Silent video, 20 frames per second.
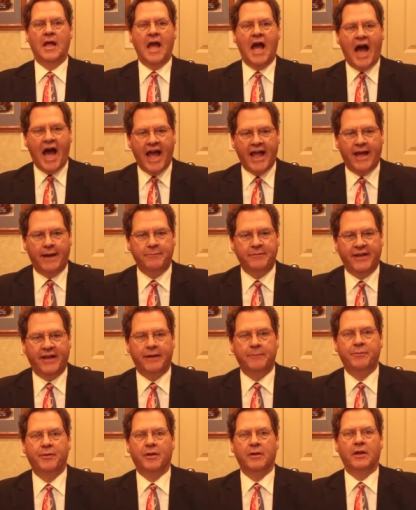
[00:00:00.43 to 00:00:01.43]
Hi, I'm Dan
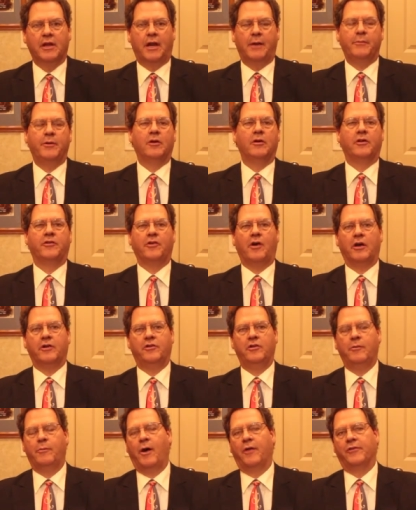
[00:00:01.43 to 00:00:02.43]
Pill, and I'm here to talk to
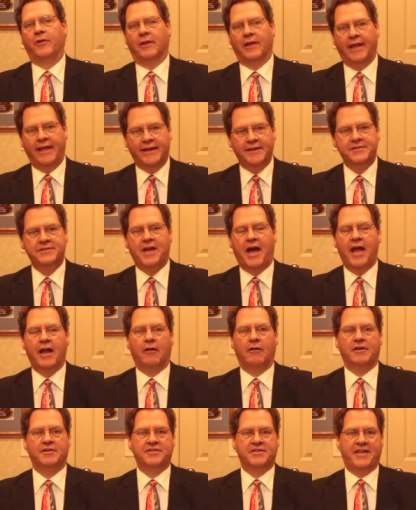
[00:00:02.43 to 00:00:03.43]
you about the latest
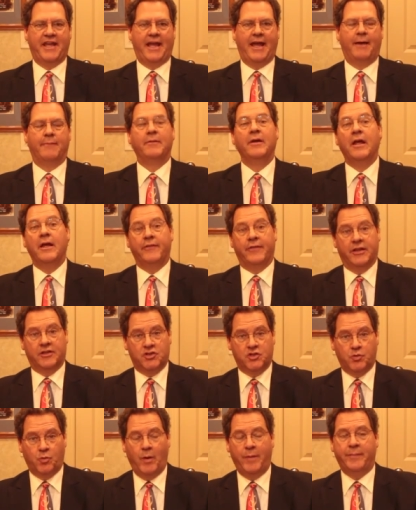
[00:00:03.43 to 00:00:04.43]
IRS scam that's
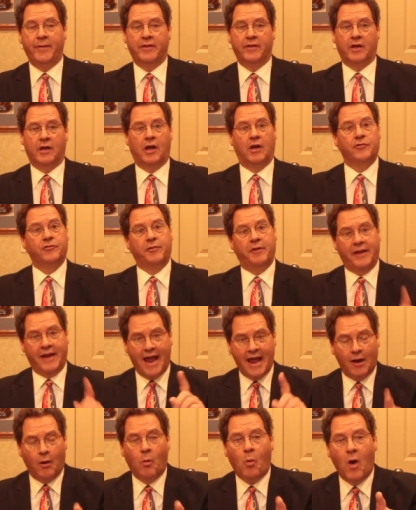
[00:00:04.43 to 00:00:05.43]
sweeping the country, and I
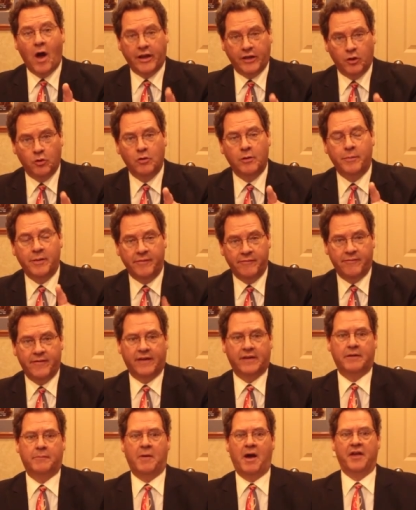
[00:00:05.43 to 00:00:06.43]
don't want you to be
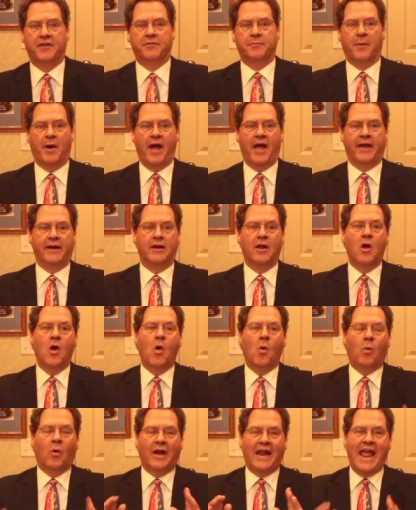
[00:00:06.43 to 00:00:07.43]
victimized by it.
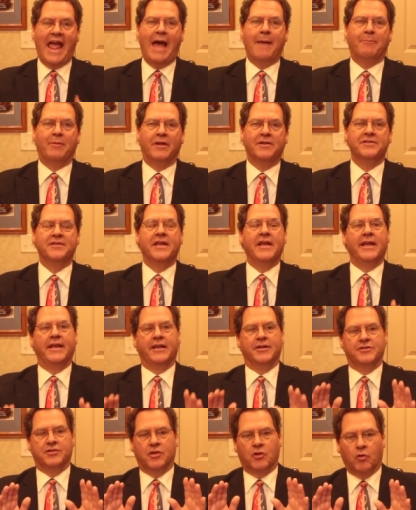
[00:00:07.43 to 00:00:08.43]
What happens
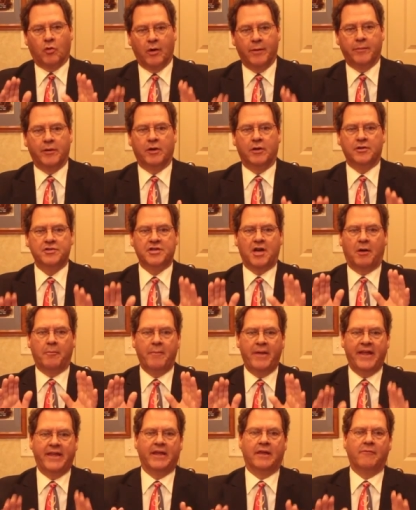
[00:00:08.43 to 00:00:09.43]
is the criminals are
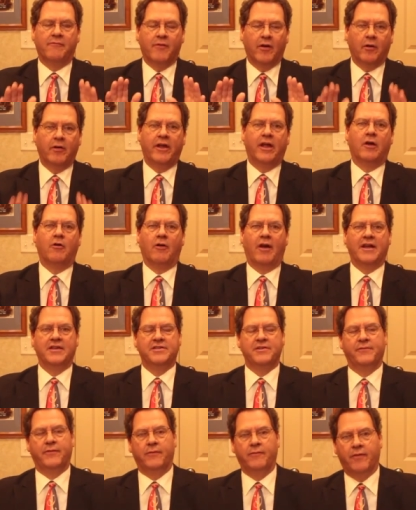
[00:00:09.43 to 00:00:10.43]
making very
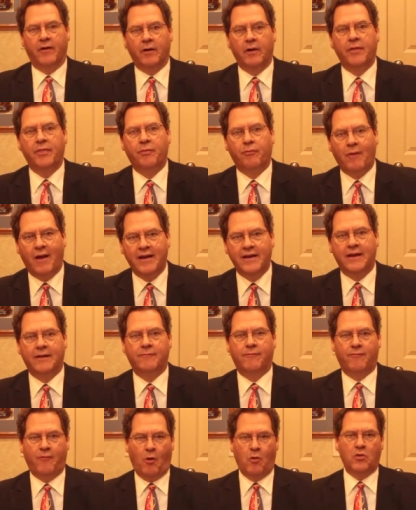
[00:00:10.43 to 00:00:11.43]
aggressive and very threatening
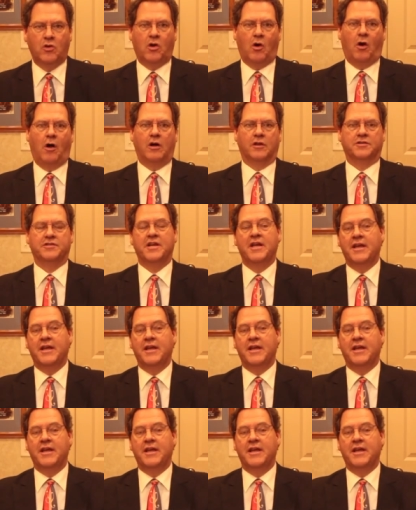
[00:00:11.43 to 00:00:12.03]
phone calls